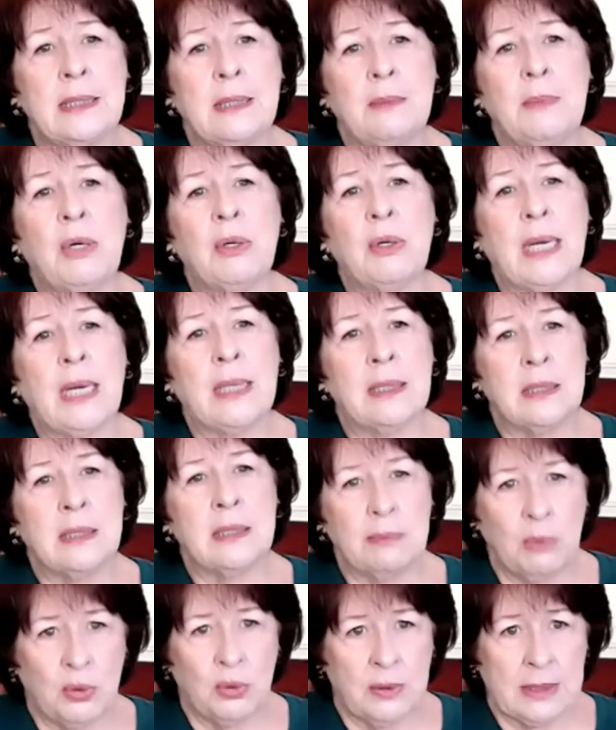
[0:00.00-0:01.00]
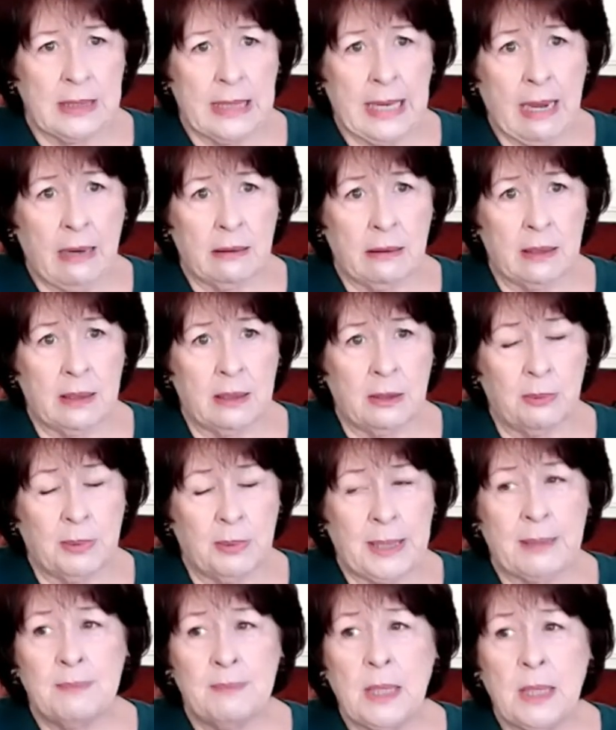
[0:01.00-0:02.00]
The milk kind of smooths it out a little
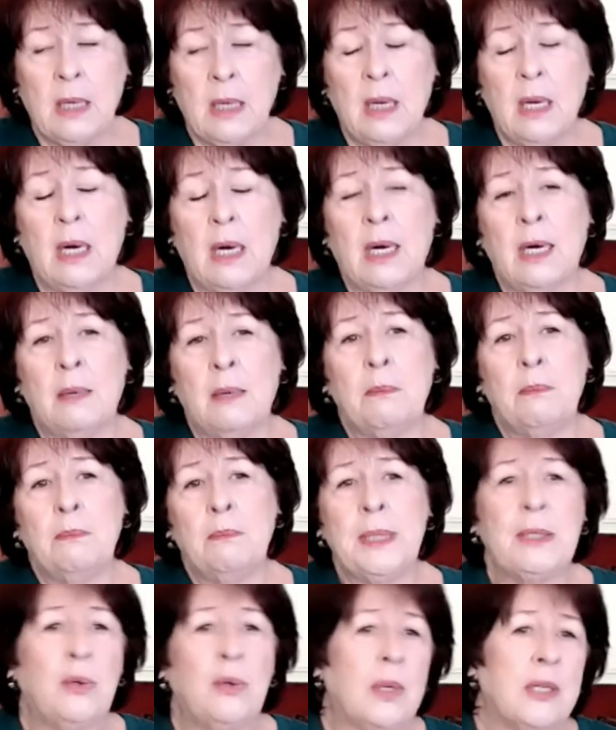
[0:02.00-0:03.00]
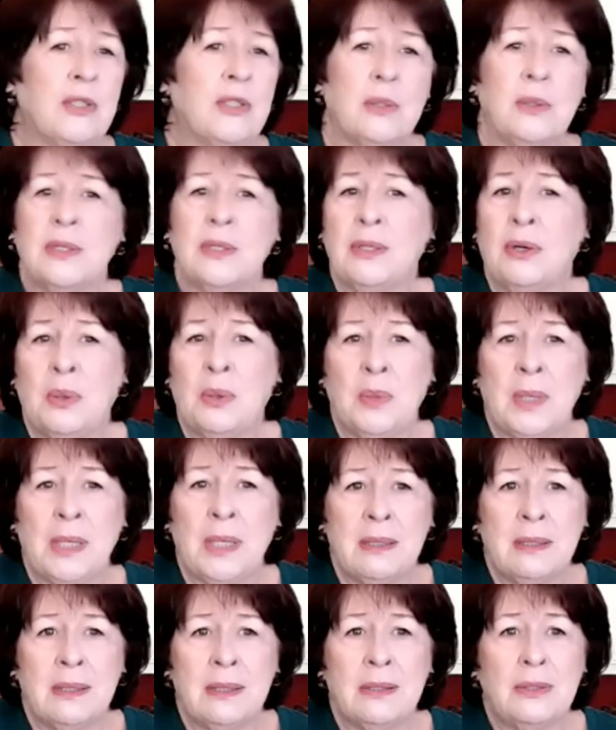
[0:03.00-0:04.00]
bit. Big question is
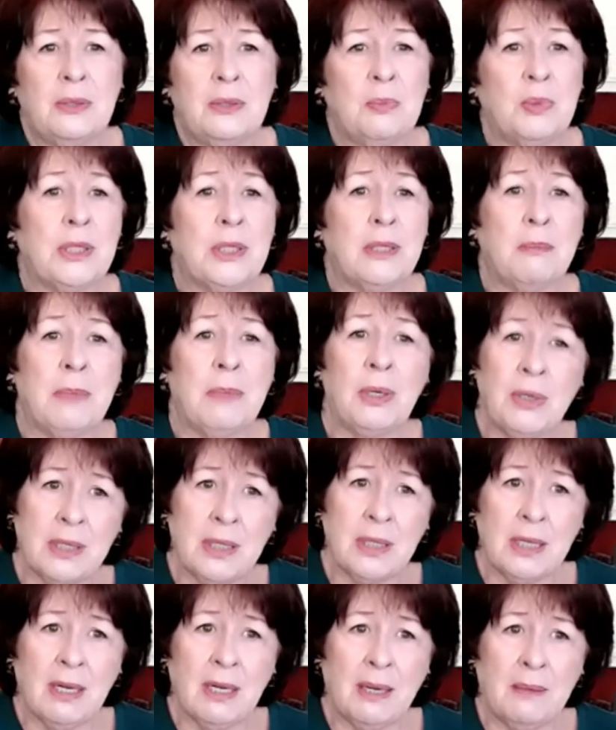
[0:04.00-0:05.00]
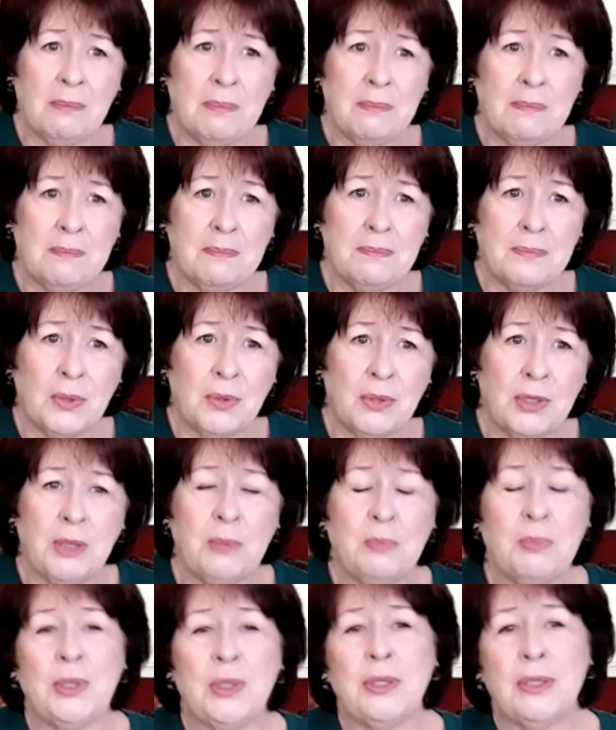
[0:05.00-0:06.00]
always, do you put the milk in the cup or do you
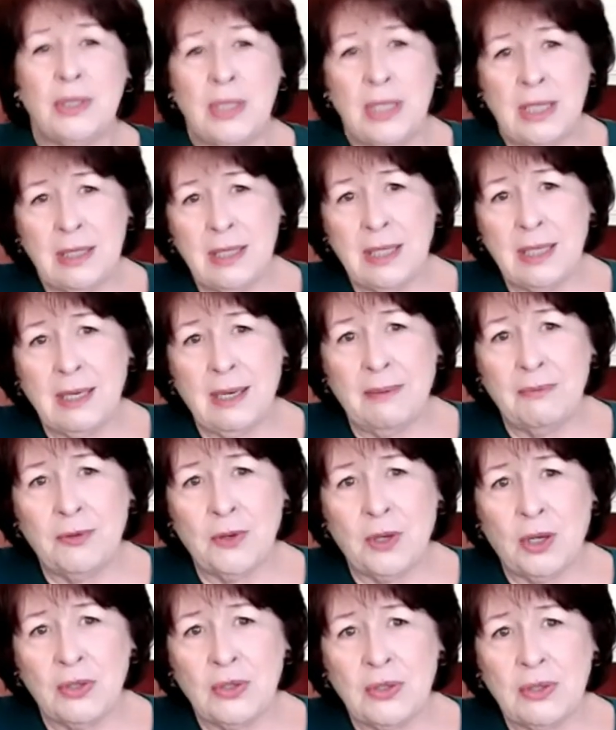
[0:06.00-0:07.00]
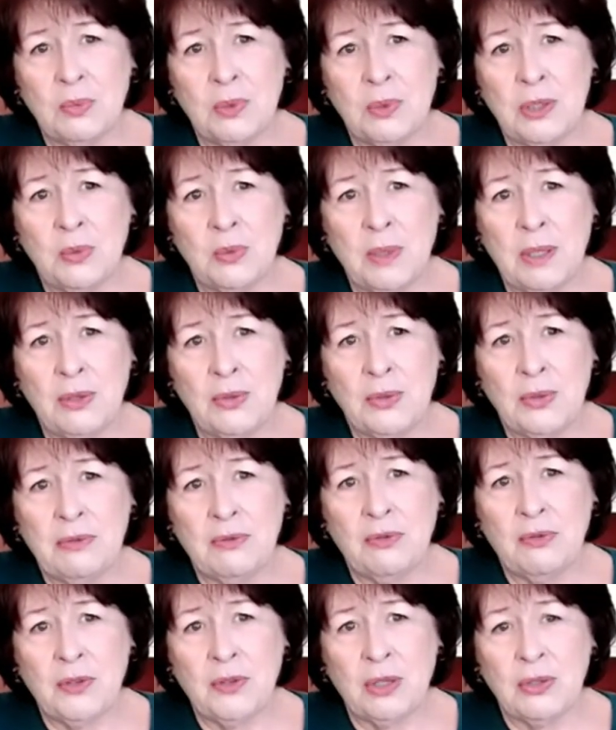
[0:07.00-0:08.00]
put the tea in the cup first? Which one goes
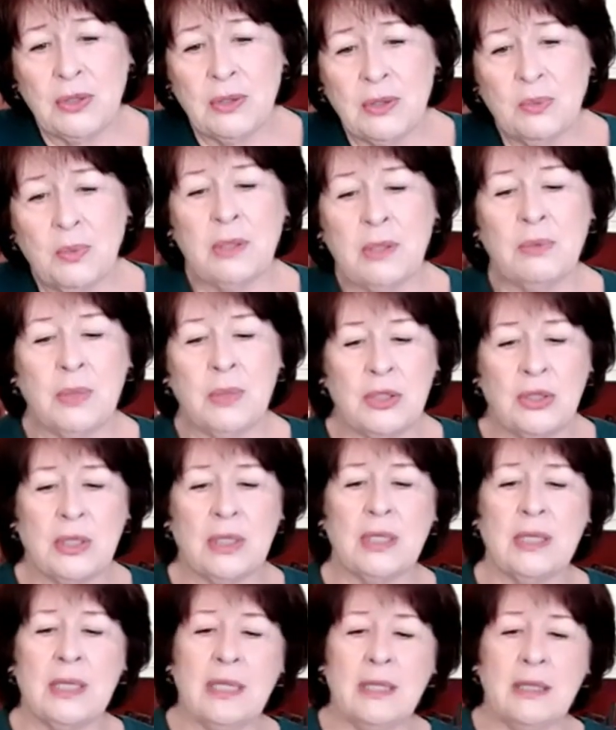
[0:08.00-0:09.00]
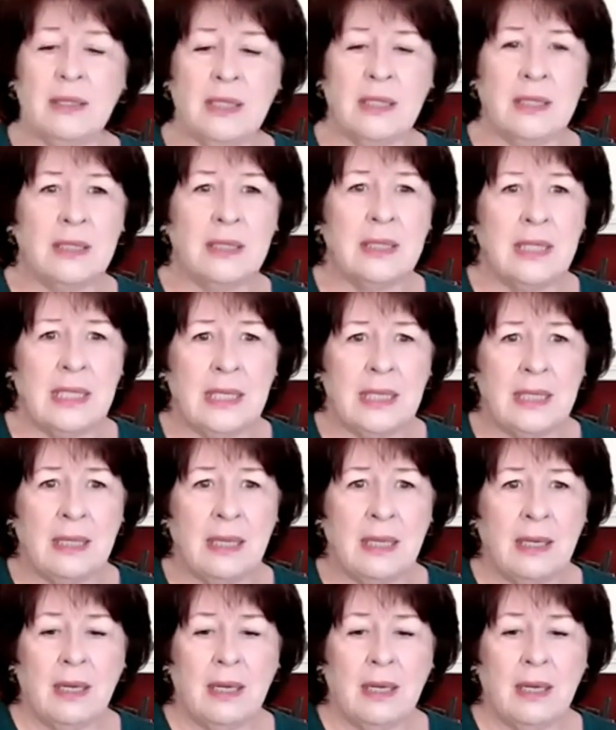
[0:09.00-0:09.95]
in first? Well, originally the tea